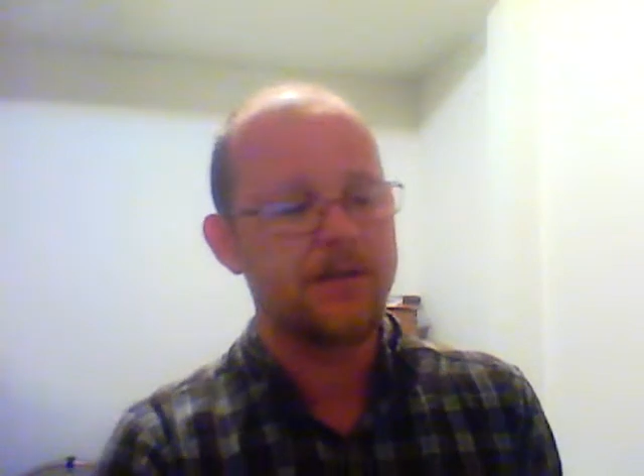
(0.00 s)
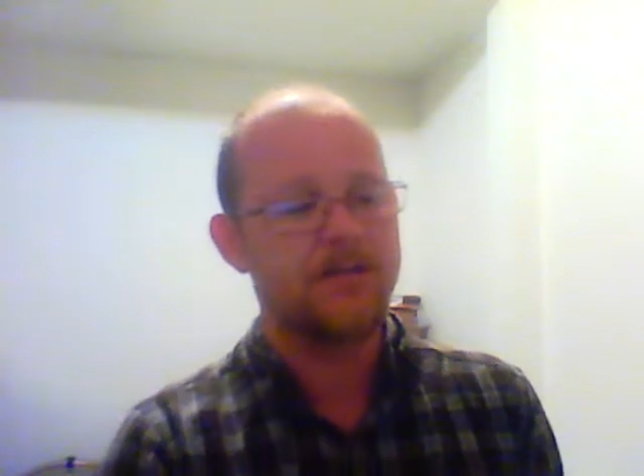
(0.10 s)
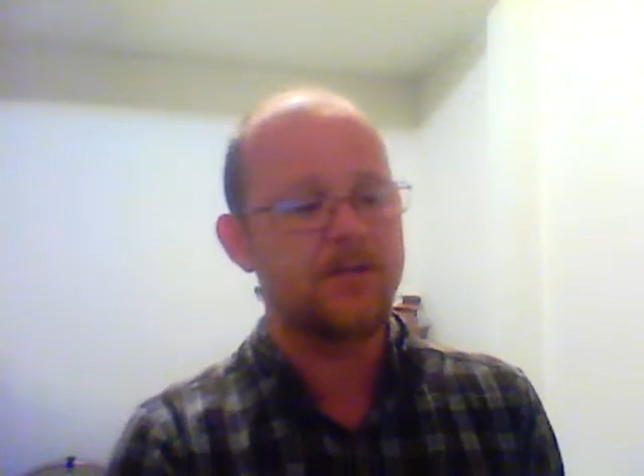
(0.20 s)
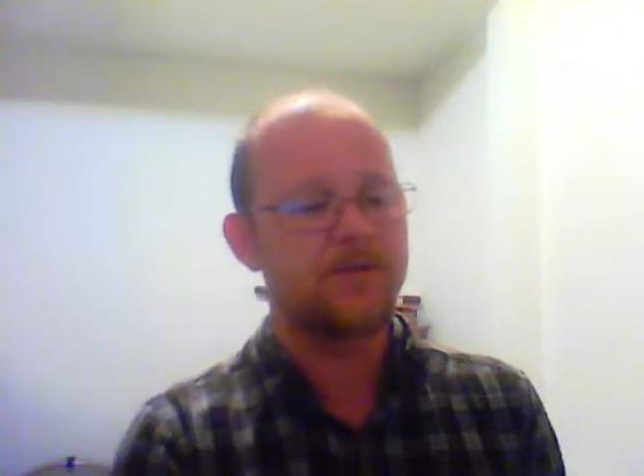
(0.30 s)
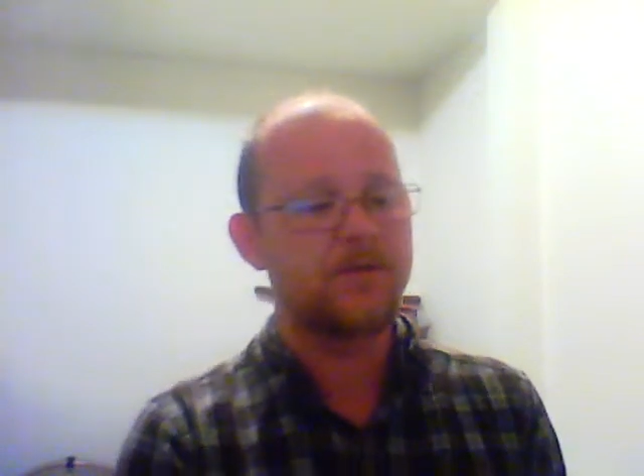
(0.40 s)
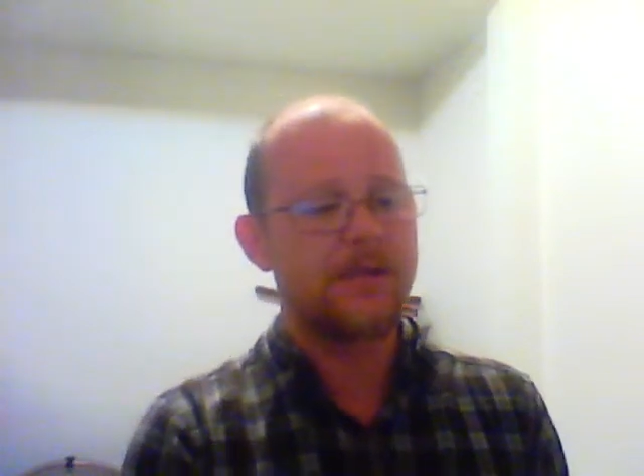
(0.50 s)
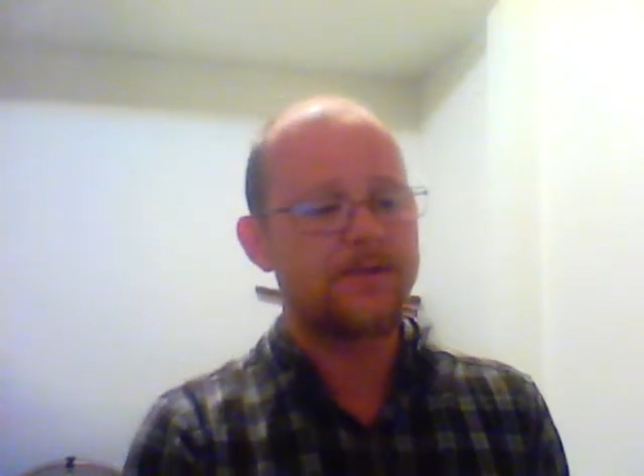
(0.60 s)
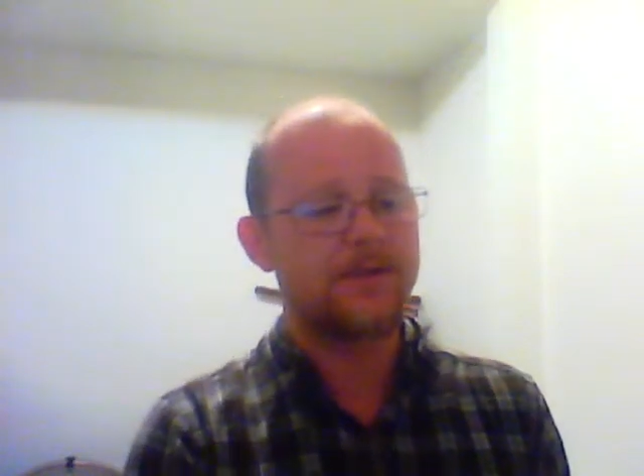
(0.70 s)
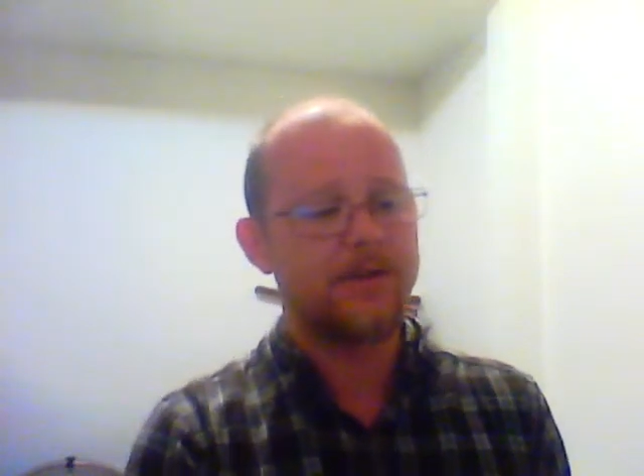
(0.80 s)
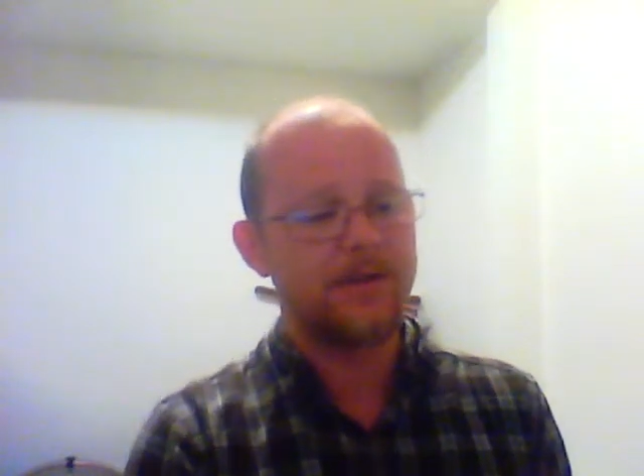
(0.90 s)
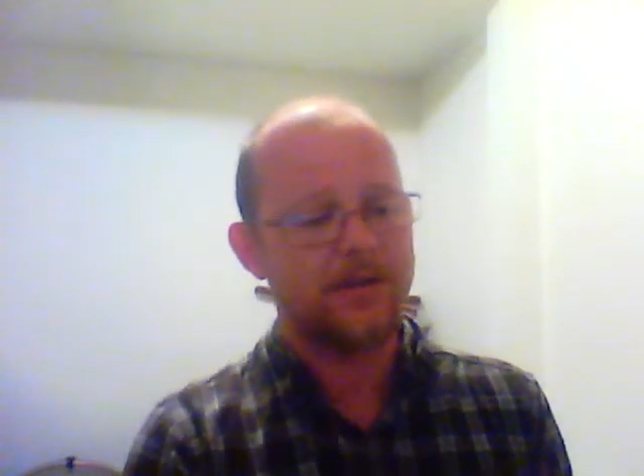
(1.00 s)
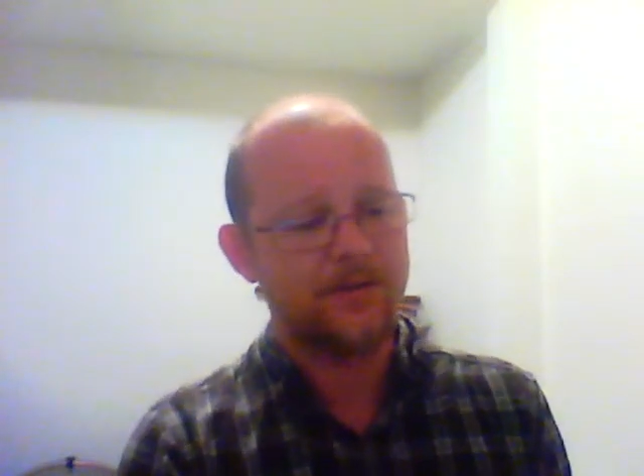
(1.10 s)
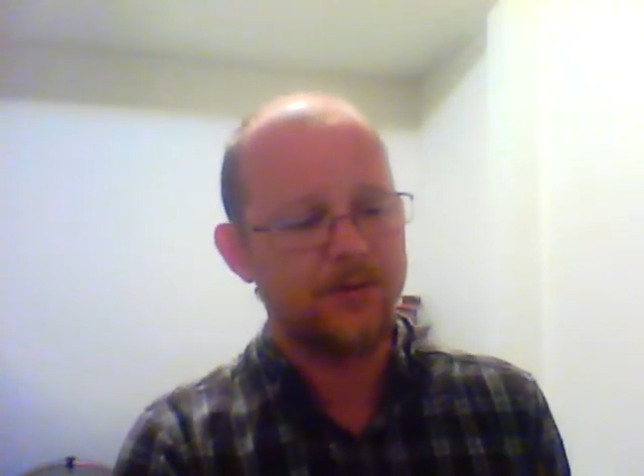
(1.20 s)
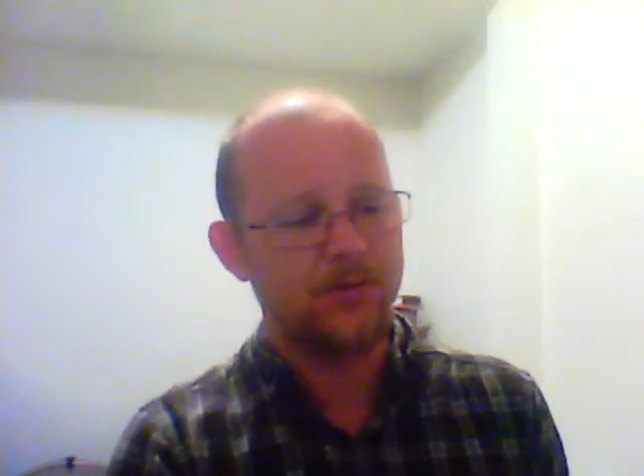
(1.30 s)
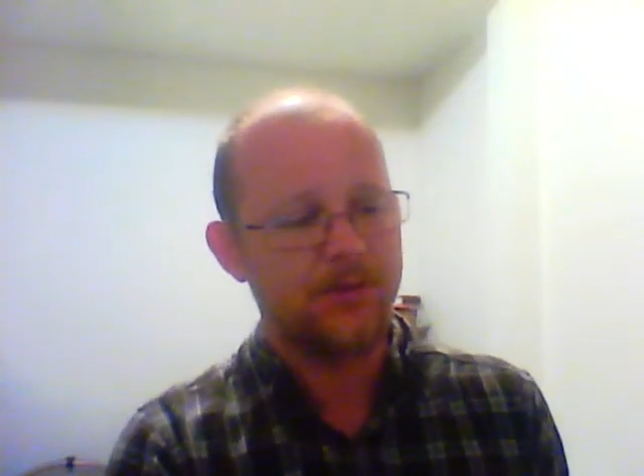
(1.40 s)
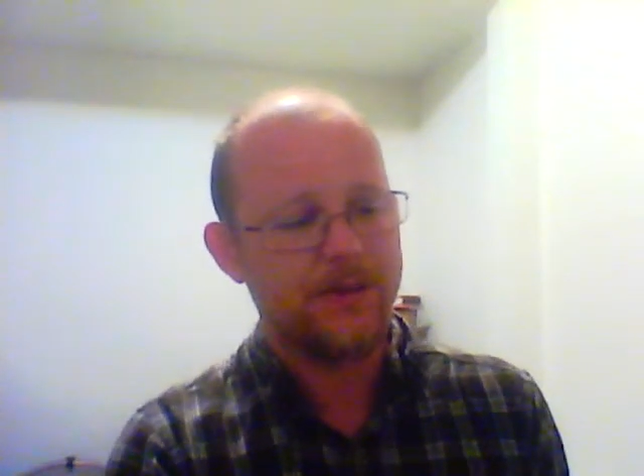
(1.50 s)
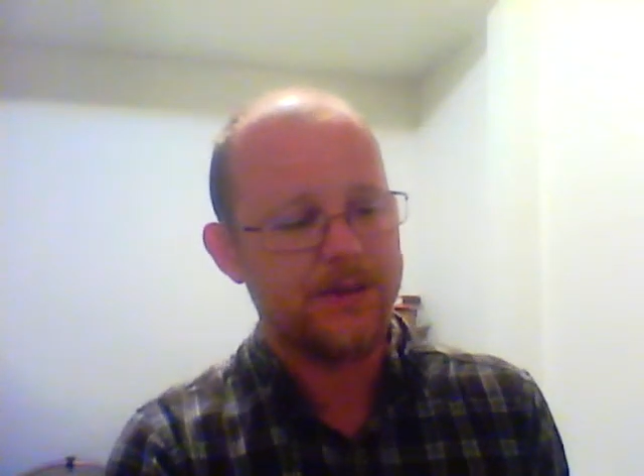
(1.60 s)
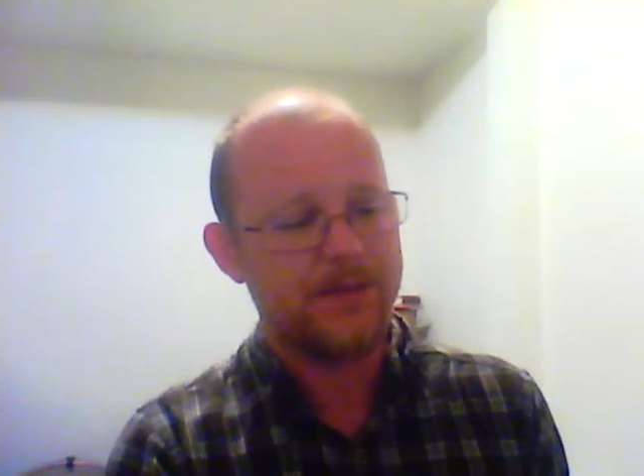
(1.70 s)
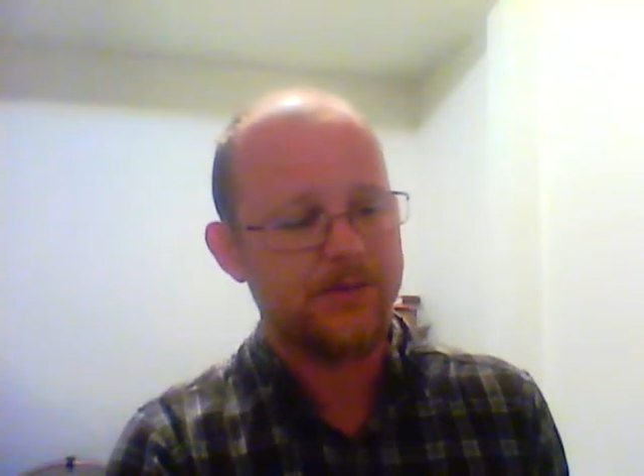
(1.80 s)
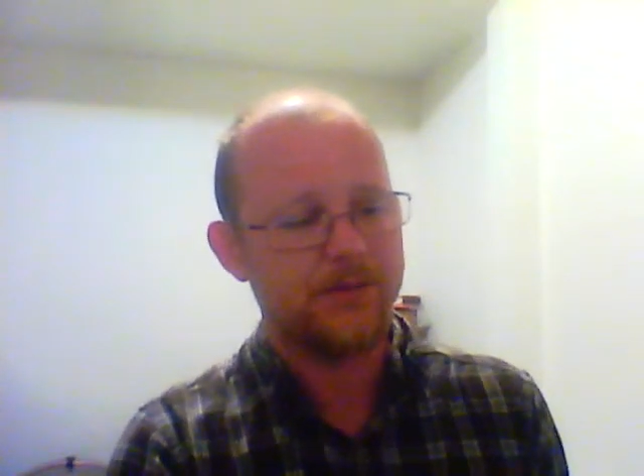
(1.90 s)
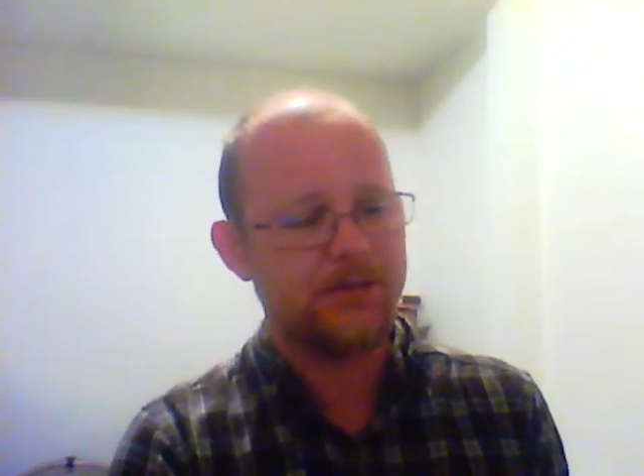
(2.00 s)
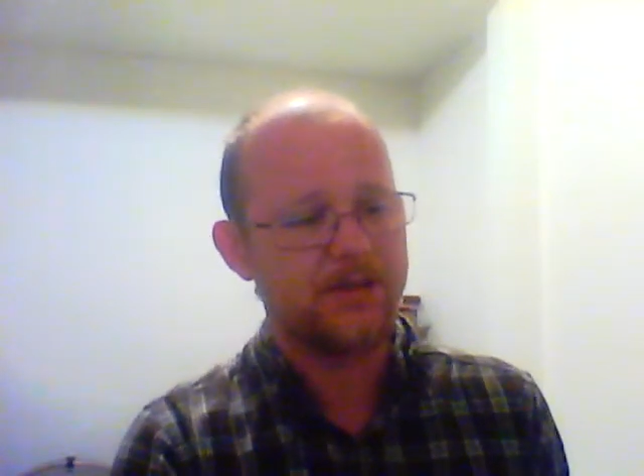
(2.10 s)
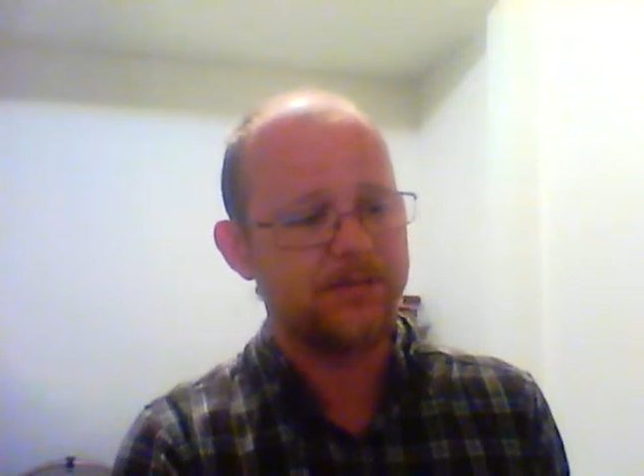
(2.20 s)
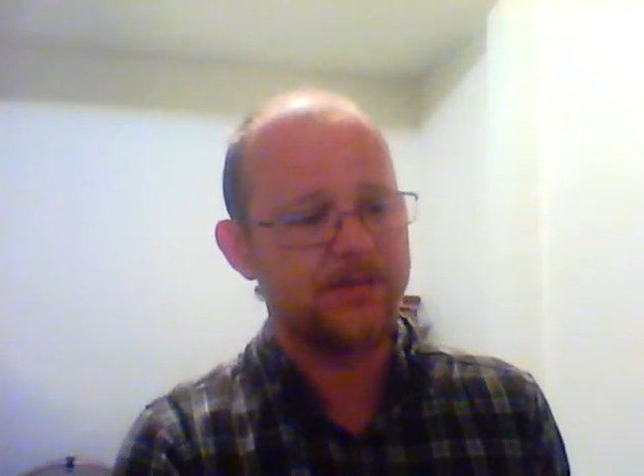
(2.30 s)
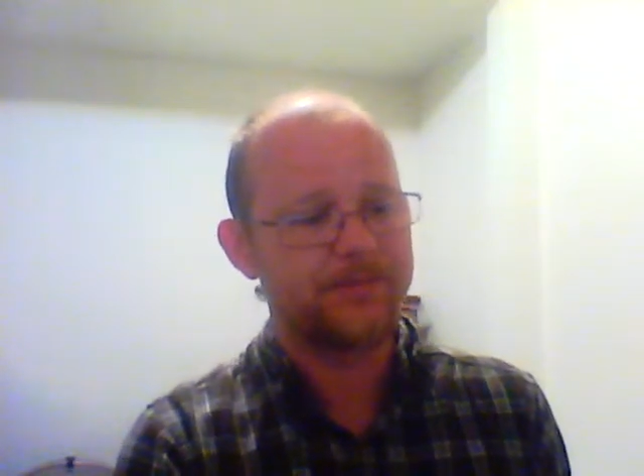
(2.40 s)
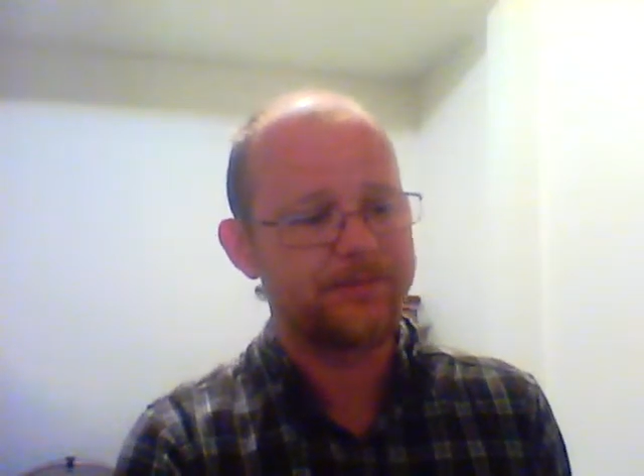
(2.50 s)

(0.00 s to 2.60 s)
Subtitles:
So I'd have to dock a few points for maybe